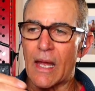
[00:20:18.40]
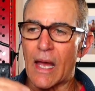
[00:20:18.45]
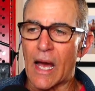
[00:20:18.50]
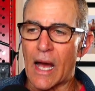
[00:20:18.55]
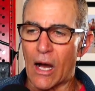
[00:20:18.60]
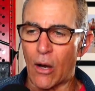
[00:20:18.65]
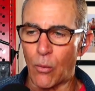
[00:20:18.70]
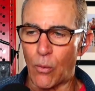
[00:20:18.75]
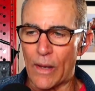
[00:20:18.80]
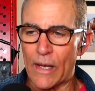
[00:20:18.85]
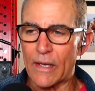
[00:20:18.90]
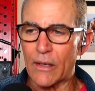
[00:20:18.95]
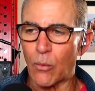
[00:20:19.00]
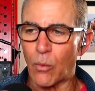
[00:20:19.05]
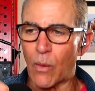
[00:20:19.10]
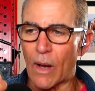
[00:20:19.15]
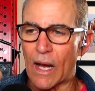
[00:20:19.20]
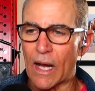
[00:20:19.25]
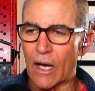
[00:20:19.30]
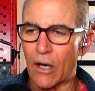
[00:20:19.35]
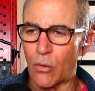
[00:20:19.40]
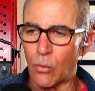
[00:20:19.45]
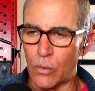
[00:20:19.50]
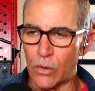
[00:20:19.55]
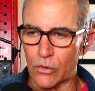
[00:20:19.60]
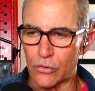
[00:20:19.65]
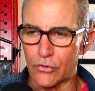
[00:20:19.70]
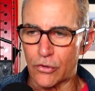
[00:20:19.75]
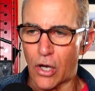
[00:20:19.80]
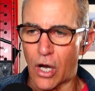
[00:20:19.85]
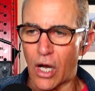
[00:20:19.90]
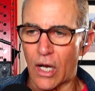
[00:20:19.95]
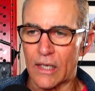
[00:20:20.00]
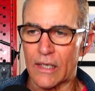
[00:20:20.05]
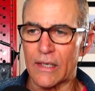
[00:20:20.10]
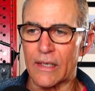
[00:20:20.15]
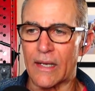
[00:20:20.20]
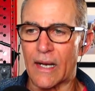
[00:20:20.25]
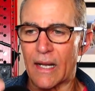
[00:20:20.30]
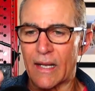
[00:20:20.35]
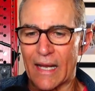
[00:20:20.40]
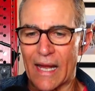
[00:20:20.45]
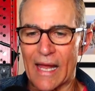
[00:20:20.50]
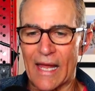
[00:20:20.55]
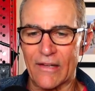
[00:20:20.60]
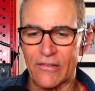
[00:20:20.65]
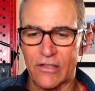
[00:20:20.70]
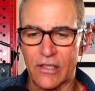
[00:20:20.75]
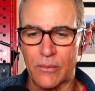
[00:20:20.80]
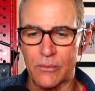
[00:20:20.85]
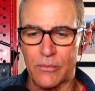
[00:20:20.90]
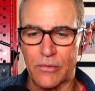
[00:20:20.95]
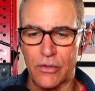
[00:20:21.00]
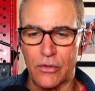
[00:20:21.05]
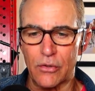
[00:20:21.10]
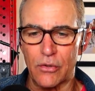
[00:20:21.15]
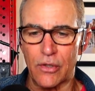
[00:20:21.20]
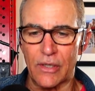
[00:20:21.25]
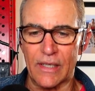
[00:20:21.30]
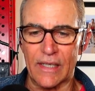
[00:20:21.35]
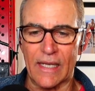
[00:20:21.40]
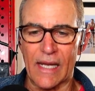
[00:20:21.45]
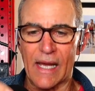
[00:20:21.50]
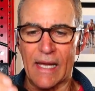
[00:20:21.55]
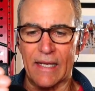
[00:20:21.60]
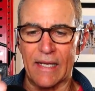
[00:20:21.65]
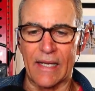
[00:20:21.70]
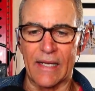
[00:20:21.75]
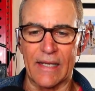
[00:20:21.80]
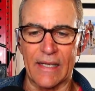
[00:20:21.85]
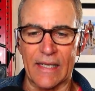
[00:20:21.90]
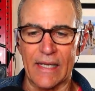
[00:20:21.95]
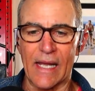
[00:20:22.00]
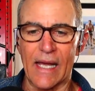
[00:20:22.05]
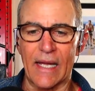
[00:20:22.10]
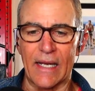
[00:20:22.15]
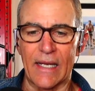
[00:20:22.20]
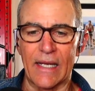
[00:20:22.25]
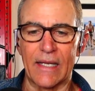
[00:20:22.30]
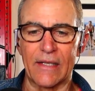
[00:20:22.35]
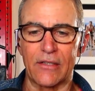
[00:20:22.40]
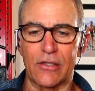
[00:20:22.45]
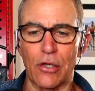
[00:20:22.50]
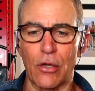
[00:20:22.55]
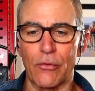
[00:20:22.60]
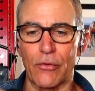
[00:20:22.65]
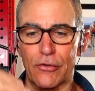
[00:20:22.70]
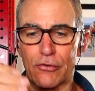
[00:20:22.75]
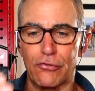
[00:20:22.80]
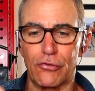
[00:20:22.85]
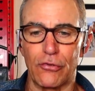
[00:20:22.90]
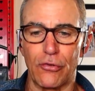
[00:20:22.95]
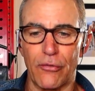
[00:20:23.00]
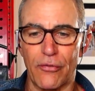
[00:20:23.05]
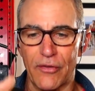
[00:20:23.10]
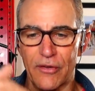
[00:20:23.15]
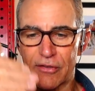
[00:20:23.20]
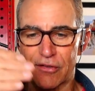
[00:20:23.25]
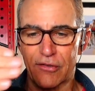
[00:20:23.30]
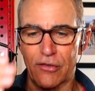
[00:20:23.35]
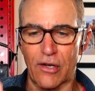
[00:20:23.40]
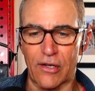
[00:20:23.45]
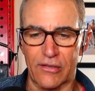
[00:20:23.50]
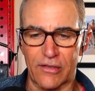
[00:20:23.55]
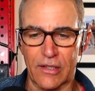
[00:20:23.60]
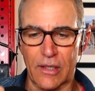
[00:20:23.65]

I'll wait a while, we'll talk, and I'll ask them to do it again and again until the truth starts